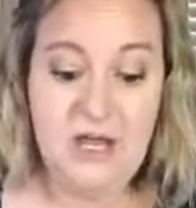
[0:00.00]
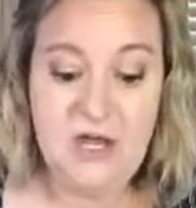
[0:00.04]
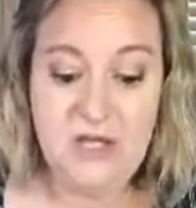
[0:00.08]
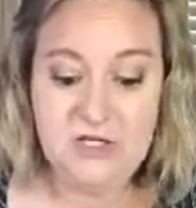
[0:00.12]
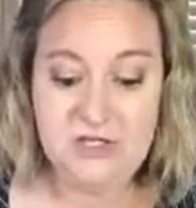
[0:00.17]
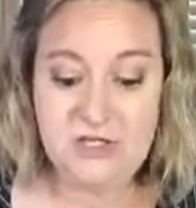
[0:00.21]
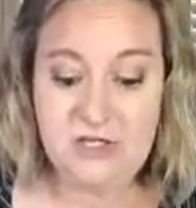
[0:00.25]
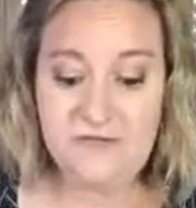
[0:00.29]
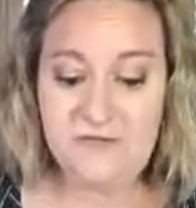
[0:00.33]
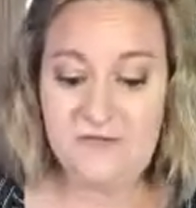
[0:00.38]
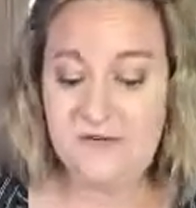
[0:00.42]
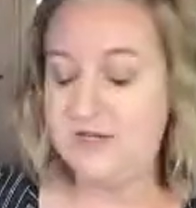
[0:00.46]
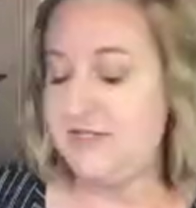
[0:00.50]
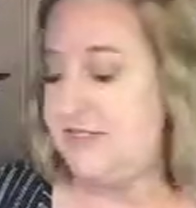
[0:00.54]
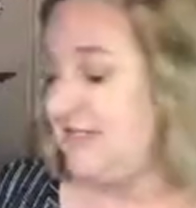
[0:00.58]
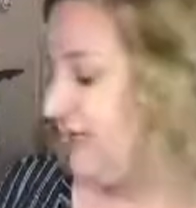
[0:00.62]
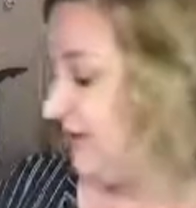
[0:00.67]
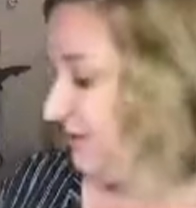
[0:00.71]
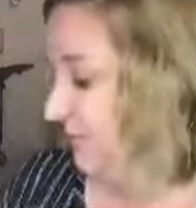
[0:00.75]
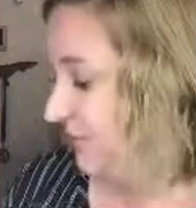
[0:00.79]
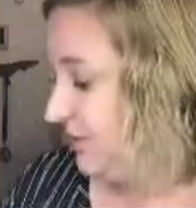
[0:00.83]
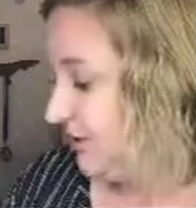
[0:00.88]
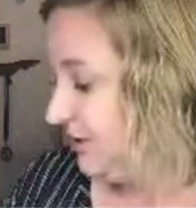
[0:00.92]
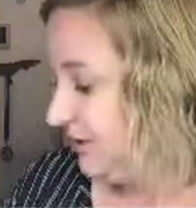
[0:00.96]
So the first
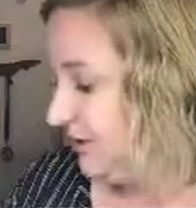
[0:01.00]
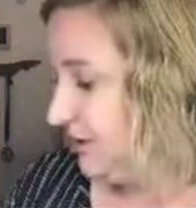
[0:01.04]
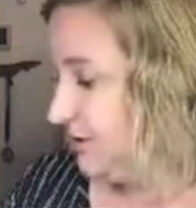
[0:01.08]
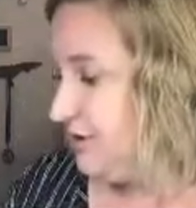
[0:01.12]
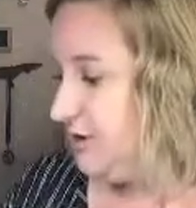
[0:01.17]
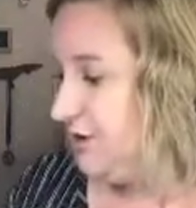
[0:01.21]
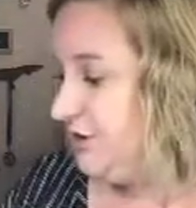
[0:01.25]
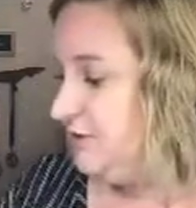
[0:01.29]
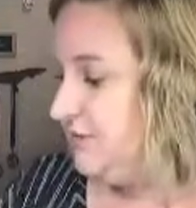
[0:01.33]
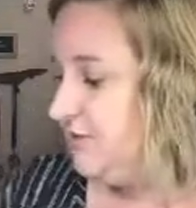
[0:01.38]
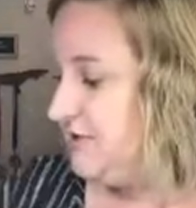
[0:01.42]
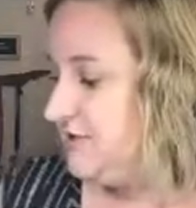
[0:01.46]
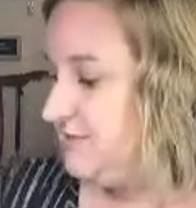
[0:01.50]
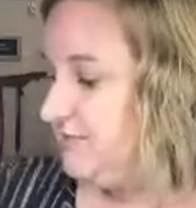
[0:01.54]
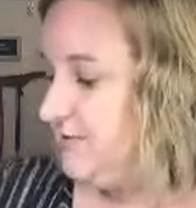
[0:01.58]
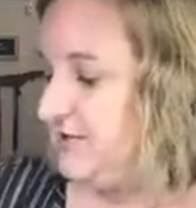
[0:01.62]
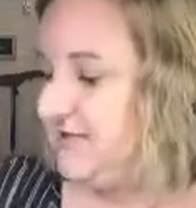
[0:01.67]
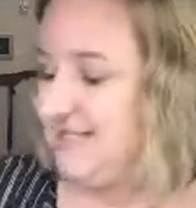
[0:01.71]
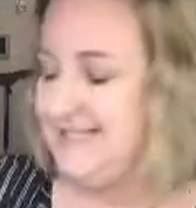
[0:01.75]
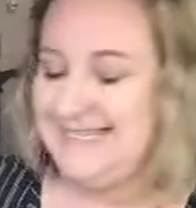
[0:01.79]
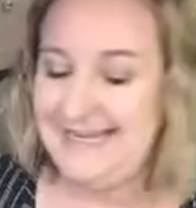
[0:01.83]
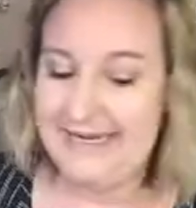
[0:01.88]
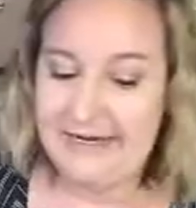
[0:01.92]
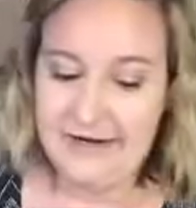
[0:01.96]
thing we're gonna do is we're
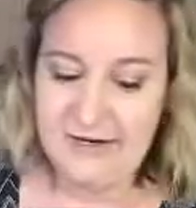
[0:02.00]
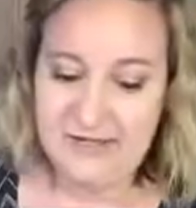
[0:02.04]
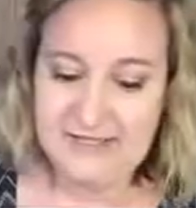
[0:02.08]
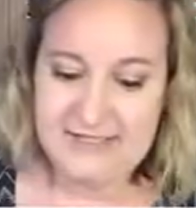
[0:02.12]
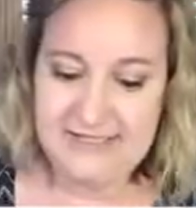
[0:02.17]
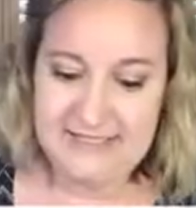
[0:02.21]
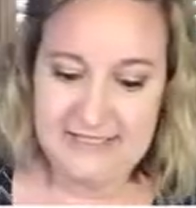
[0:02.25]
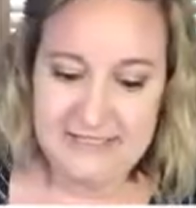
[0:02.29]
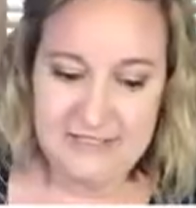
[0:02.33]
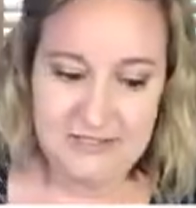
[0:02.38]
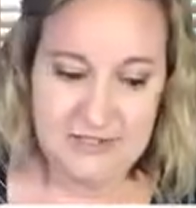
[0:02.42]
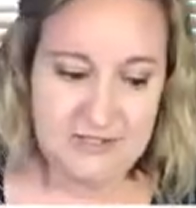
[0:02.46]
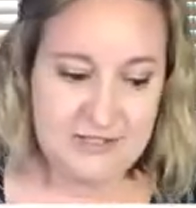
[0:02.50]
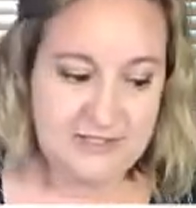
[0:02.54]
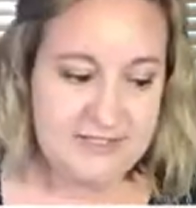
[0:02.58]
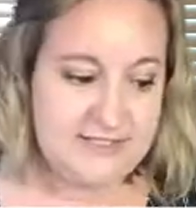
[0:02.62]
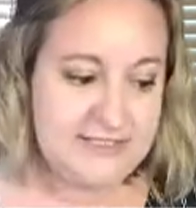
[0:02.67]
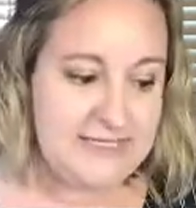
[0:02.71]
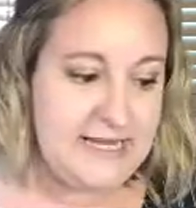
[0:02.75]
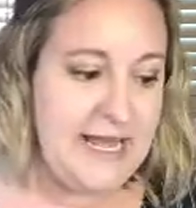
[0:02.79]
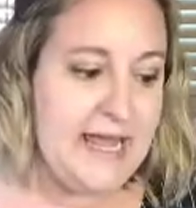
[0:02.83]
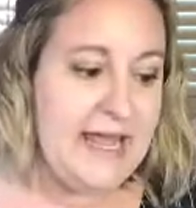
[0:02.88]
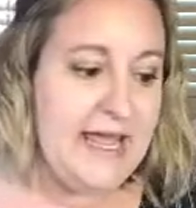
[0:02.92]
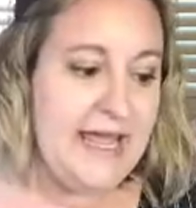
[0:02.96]
gonna take our scissors,
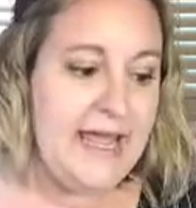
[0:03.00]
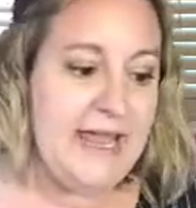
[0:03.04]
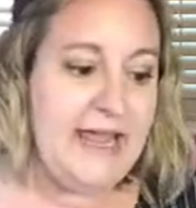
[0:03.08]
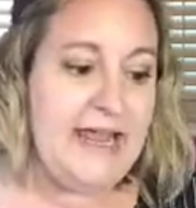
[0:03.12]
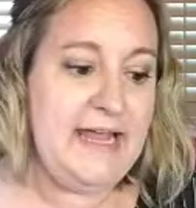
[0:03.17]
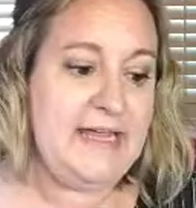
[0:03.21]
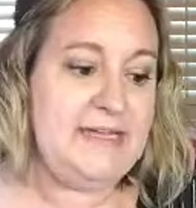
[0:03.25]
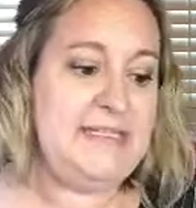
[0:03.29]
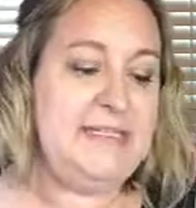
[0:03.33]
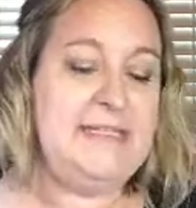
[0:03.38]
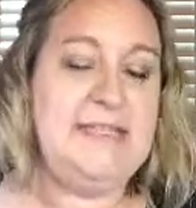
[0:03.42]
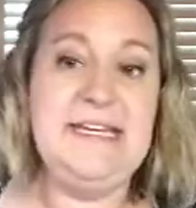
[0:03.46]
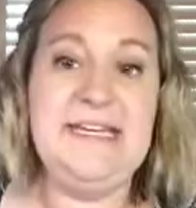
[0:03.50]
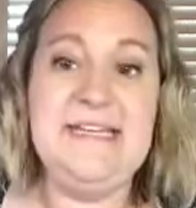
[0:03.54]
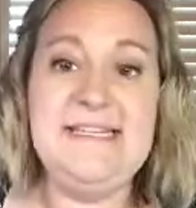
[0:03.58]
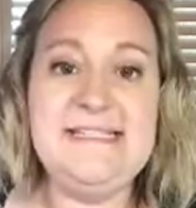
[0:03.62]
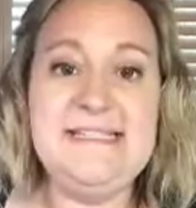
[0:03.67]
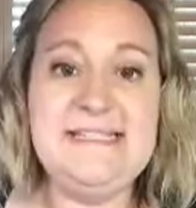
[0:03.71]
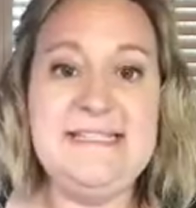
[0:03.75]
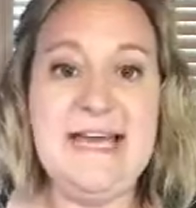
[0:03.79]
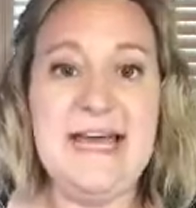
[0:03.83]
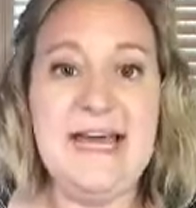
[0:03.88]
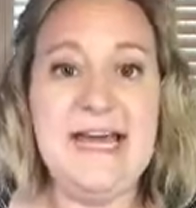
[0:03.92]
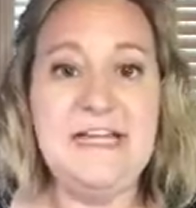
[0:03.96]
and these
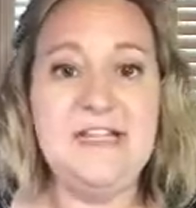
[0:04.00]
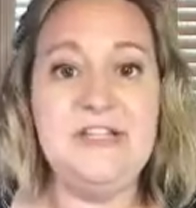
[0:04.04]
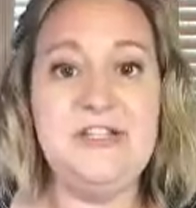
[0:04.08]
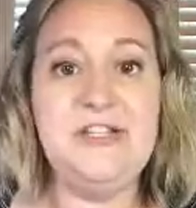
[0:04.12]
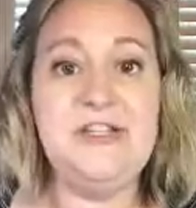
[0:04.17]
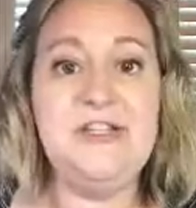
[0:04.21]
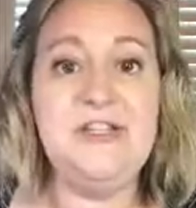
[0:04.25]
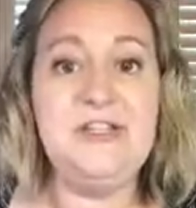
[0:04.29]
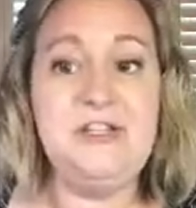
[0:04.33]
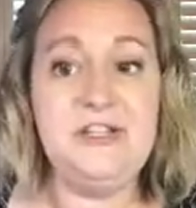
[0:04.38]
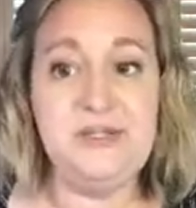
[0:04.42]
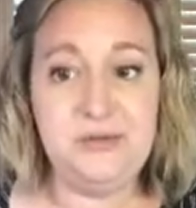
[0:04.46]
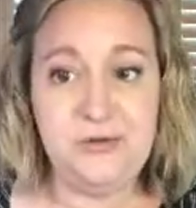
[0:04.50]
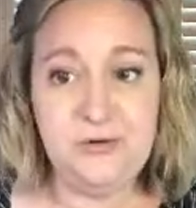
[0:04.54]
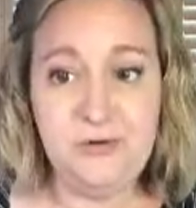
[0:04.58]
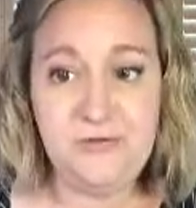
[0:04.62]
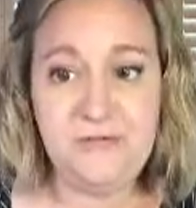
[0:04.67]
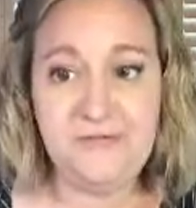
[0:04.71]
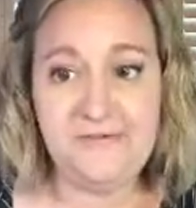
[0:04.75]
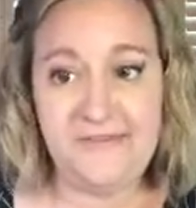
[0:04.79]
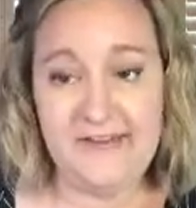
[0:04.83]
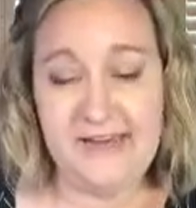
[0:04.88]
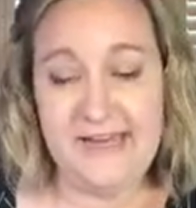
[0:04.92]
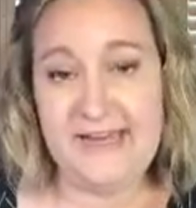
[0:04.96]
dies do
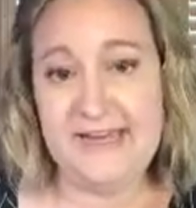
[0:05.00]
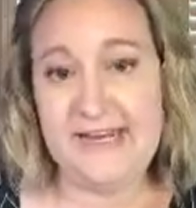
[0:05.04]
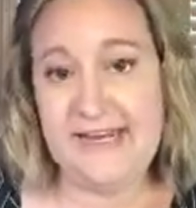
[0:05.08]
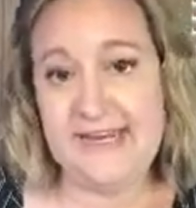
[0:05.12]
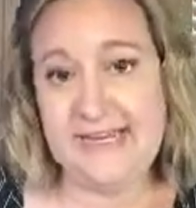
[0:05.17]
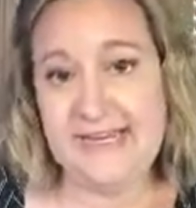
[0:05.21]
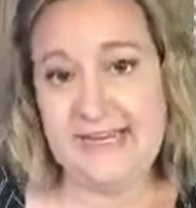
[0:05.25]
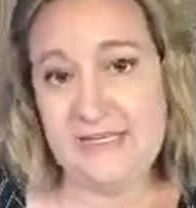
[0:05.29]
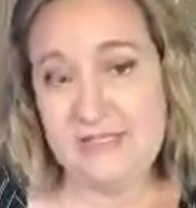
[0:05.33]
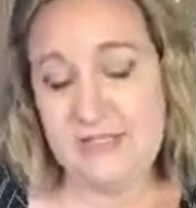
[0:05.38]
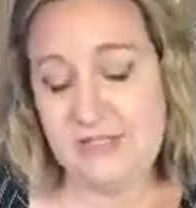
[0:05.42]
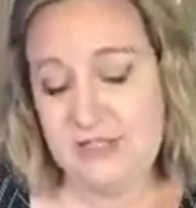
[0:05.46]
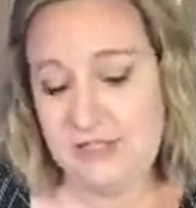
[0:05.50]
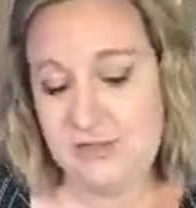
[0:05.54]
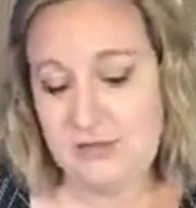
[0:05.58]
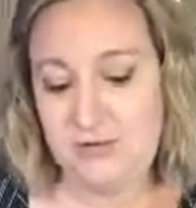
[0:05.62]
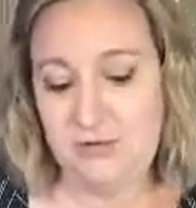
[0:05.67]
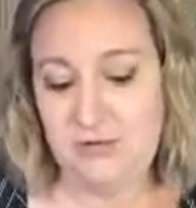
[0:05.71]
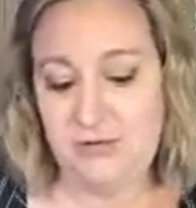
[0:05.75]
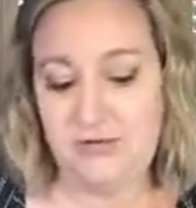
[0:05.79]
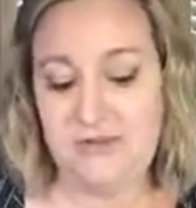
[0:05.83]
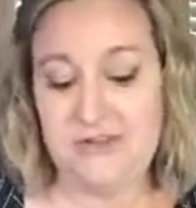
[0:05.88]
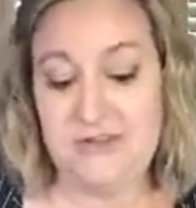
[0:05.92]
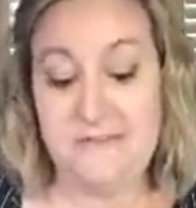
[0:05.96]
fit
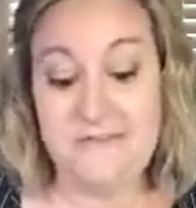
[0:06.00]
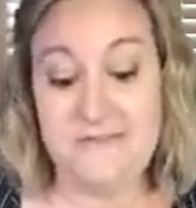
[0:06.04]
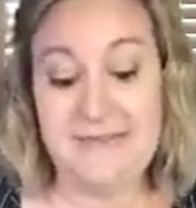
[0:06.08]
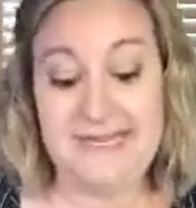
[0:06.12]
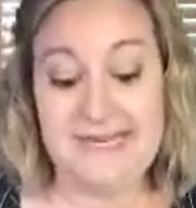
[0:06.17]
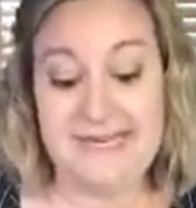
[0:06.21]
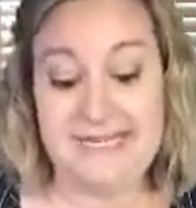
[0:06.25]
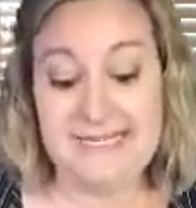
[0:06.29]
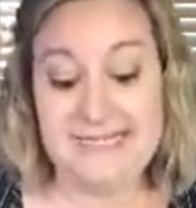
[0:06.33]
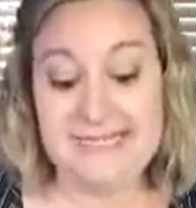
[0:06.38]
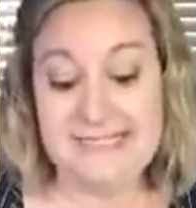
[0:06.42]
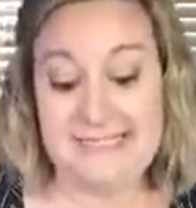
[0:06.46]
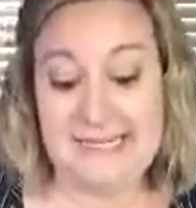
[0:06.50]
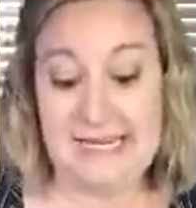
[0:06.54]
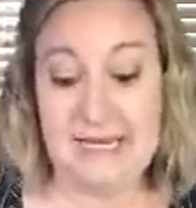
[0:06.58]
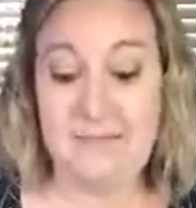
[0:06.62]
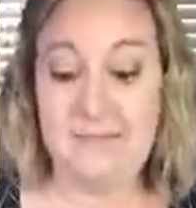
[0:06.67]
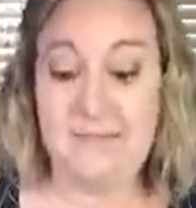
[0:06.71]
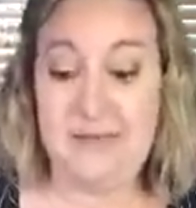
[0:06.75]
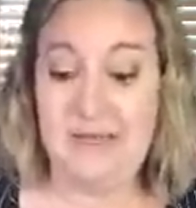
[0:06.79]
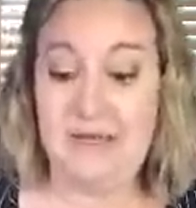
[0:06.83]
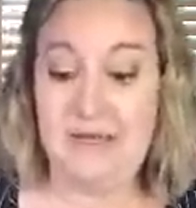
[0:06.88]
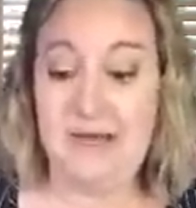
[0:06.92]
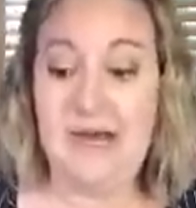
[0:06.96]
into the mini
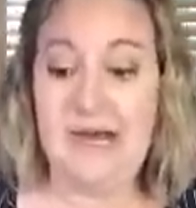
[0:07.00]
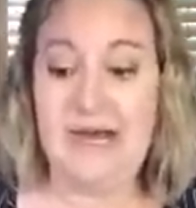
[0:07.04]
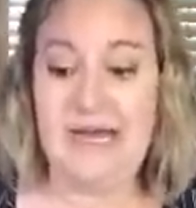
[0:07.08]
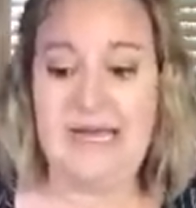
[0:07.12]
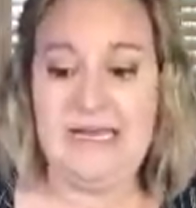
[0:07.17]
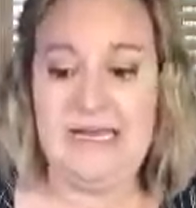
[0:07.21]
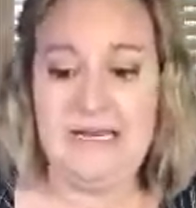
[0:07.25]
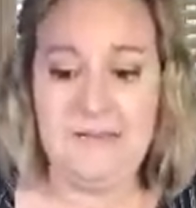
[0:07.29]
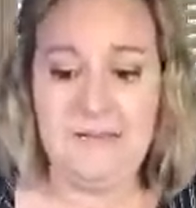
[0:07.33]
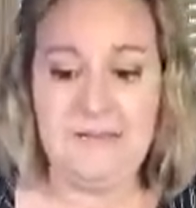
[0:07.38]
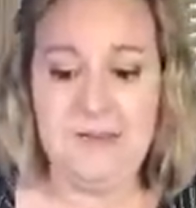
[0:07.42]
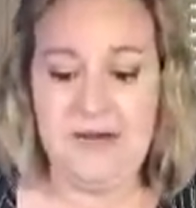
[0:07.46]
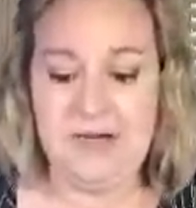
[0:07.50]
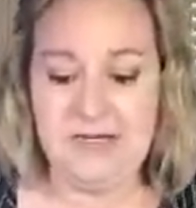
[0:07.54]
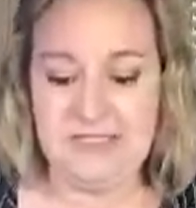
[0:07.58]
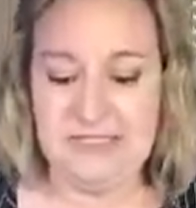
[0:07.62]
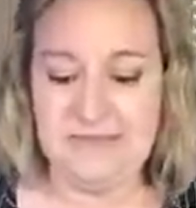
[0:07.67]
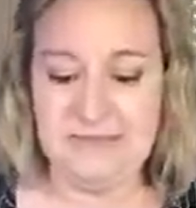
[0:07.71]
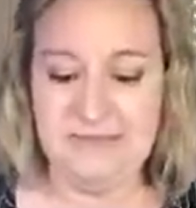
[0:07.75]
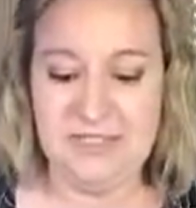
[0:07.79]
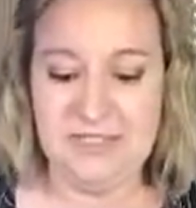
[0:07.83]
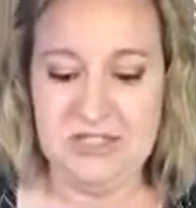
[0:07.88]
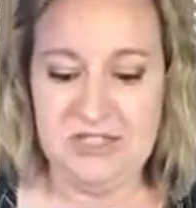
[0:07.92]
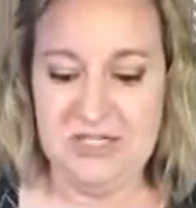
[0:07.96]
Stampin' Cut and Emboss
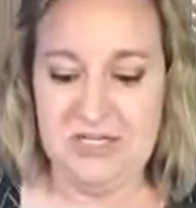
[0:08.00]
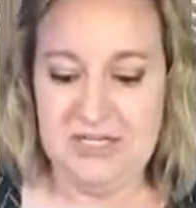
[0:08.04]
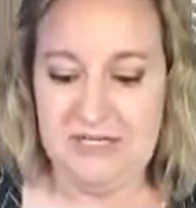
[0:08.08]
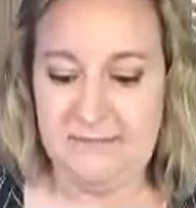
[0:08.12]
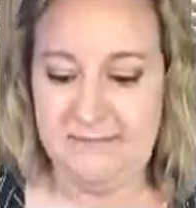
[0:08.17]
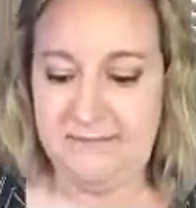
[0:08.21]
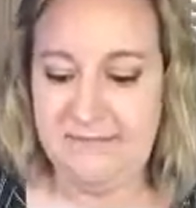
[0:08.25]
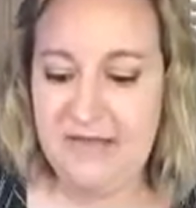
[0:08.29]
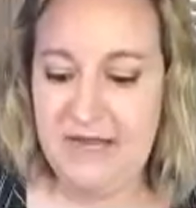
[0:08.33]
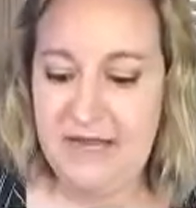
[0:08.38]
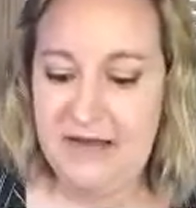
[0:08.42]
machine.